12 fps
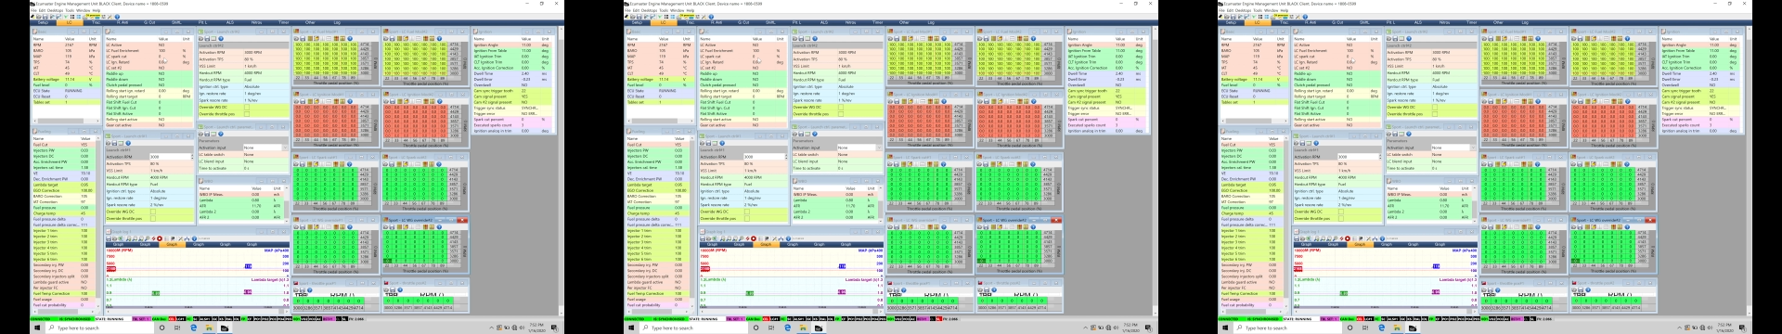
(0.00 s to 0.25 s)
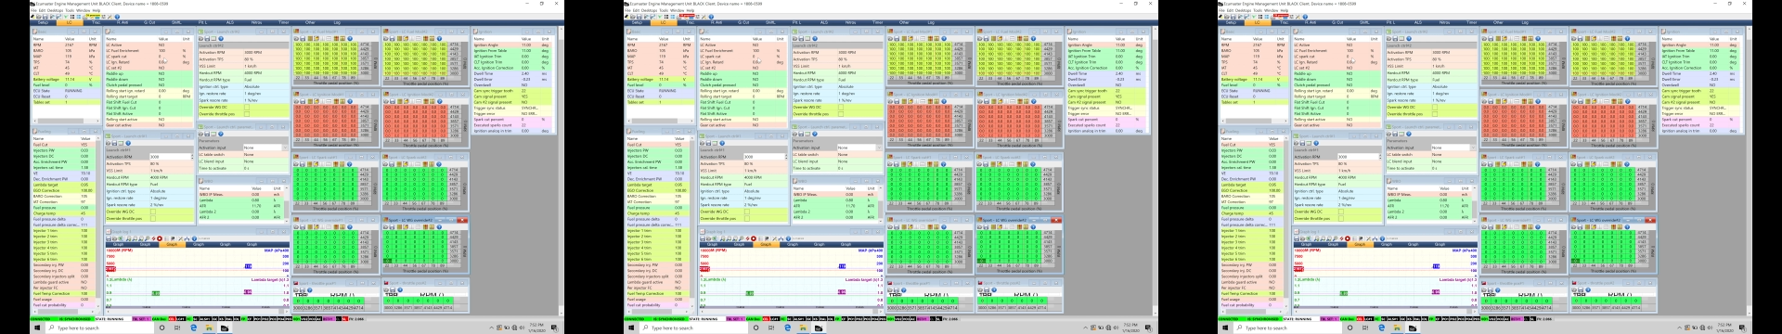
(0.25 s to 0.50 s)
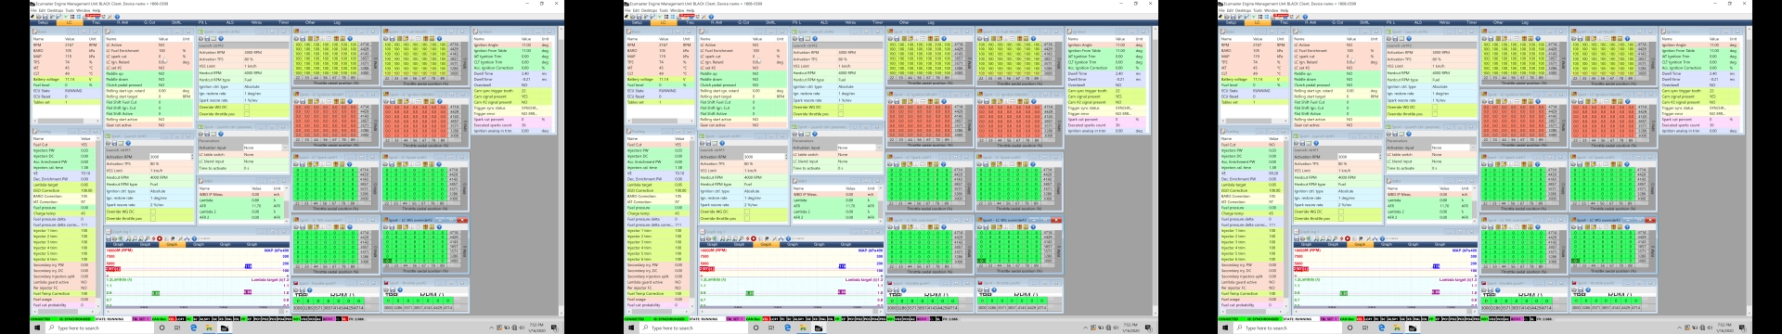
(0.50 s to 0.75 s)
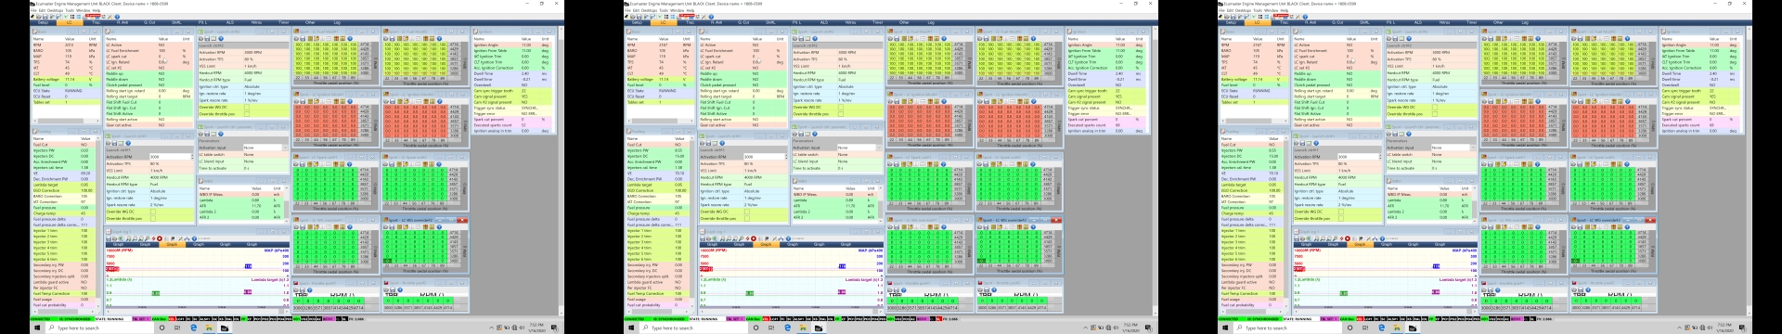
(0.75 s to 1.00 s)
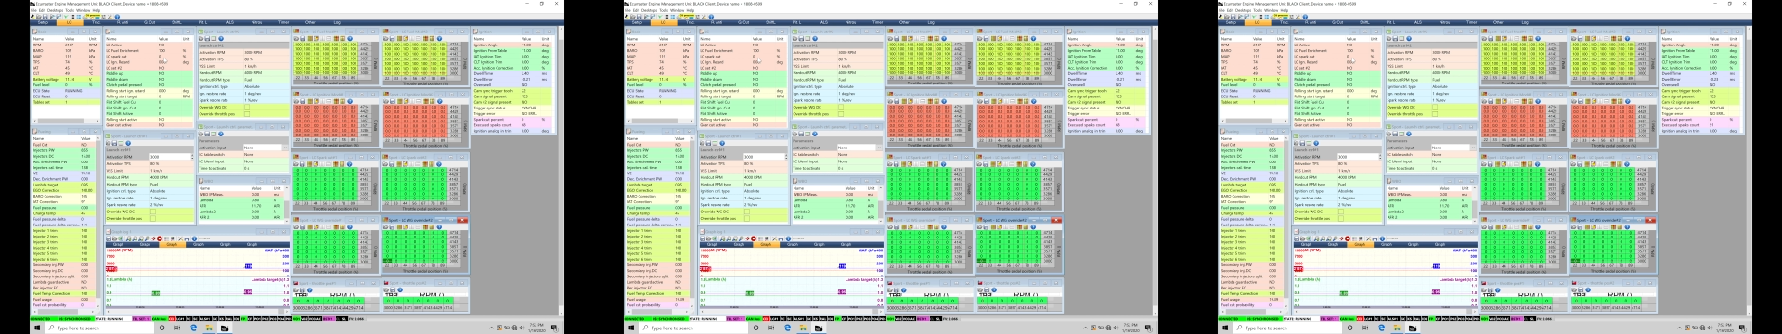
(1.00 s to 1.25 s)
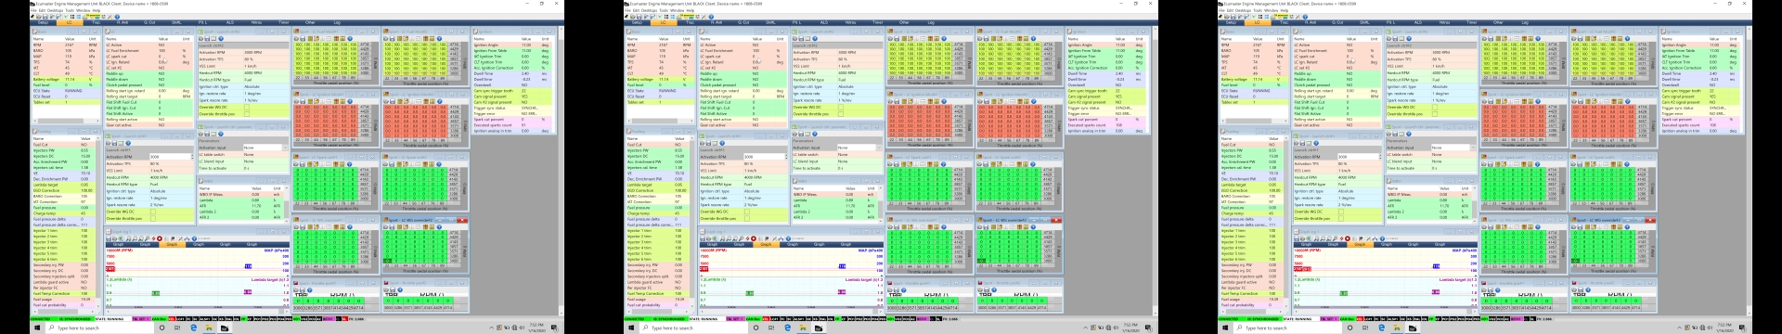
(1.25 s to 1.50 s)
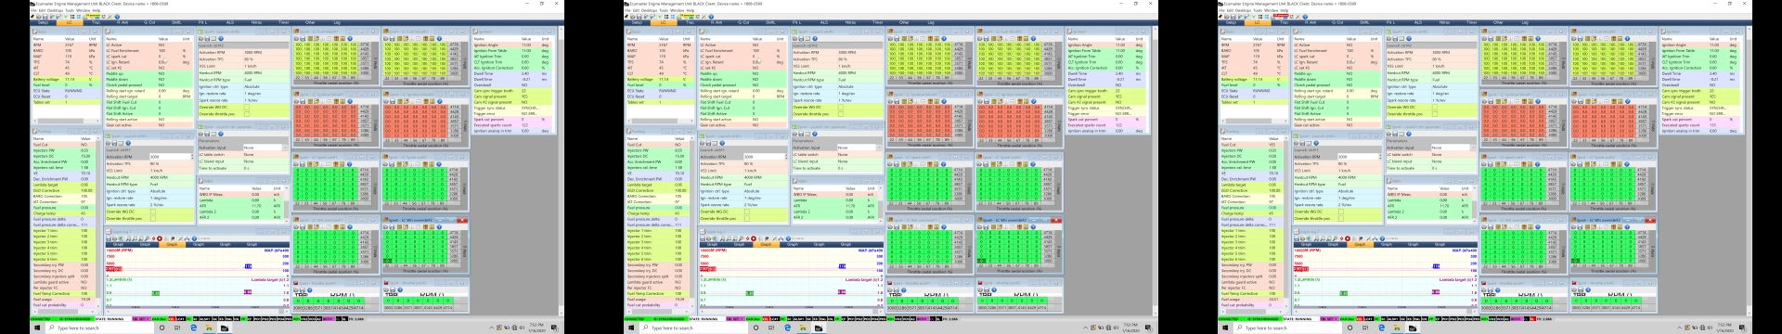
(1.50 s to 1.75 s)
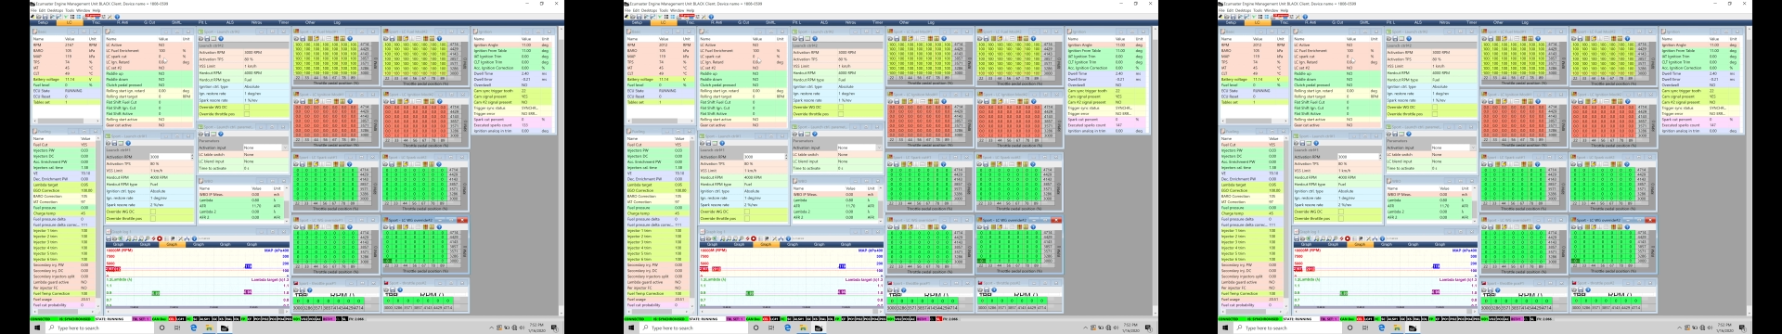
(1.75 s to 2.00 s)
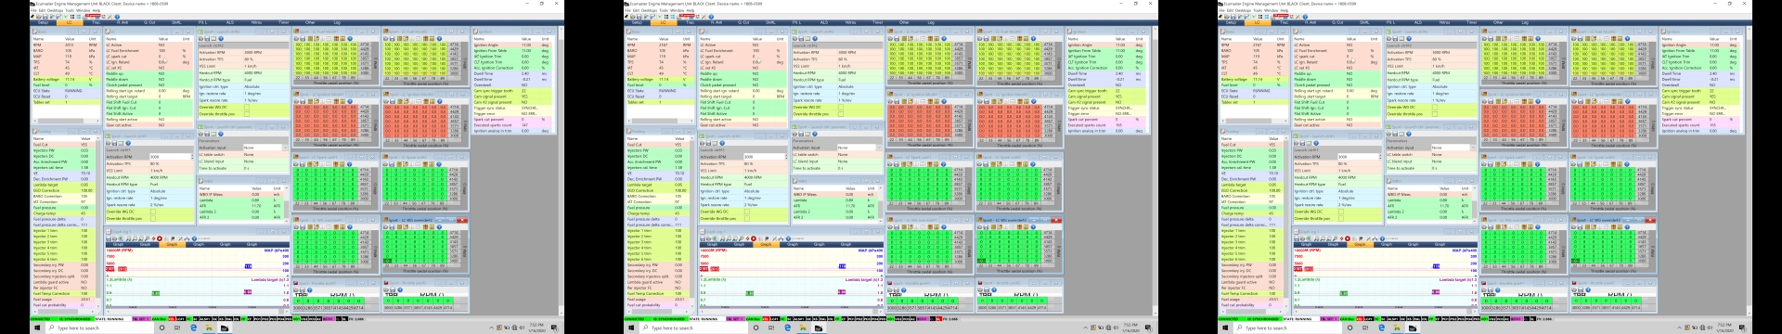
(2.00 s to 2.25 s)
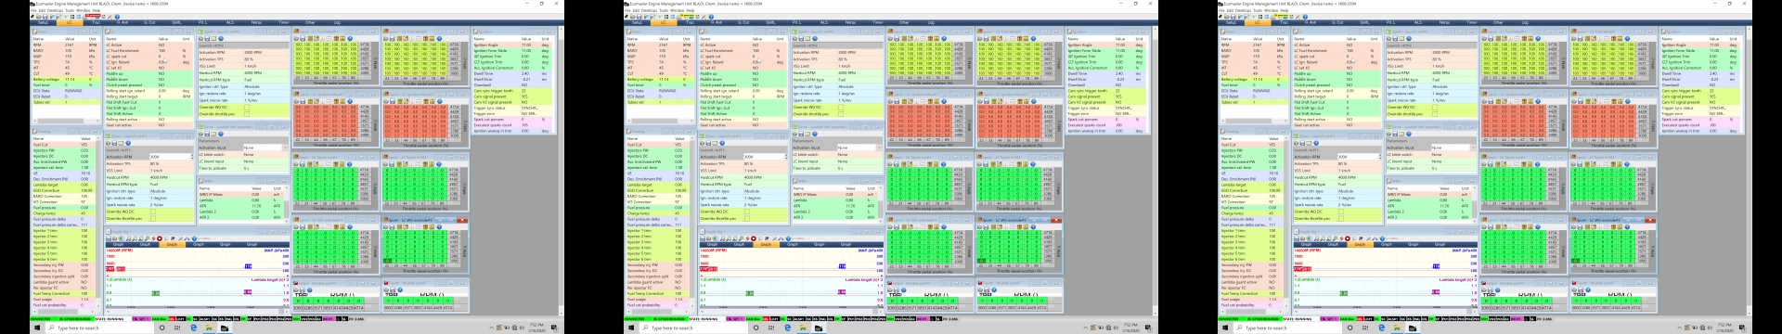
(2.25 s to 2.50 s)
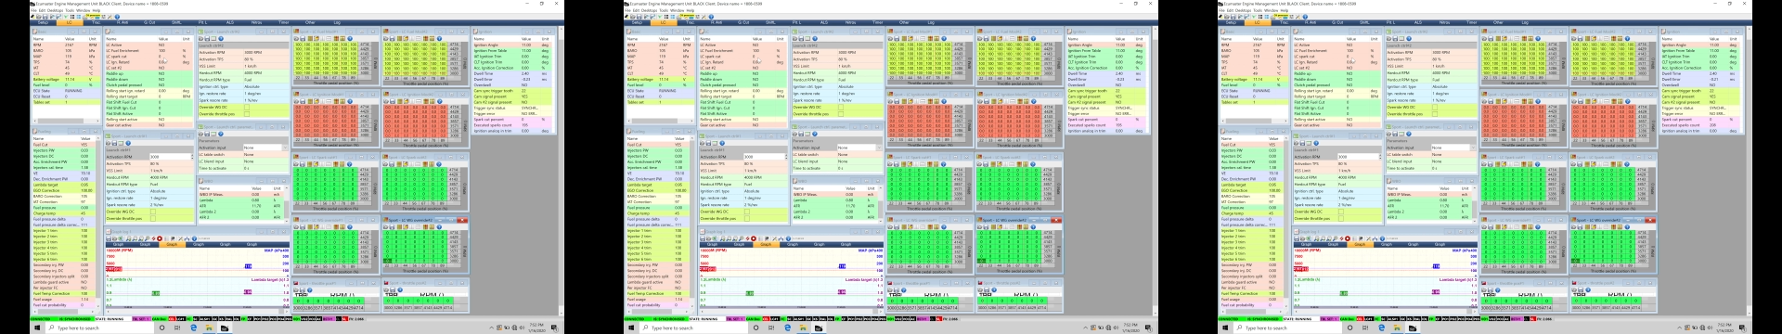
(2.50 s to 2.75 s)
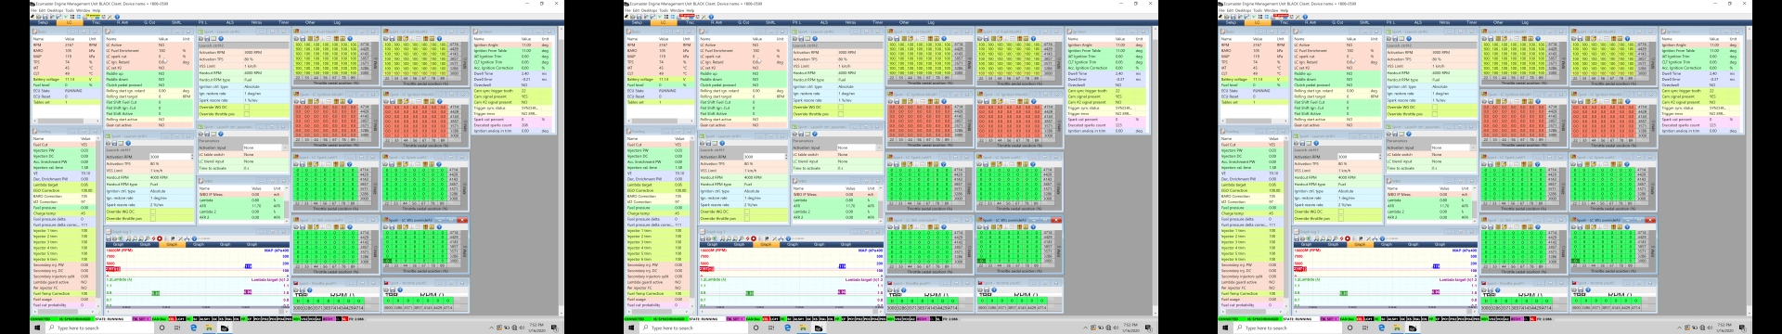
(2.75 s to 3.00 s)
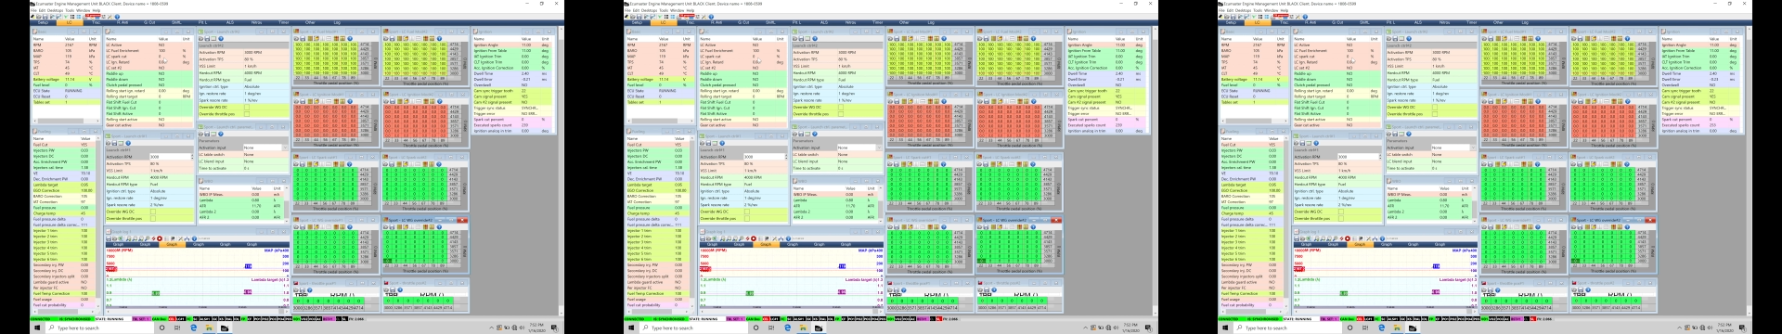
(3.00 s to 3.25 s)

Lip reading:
[unreadable: no face in view]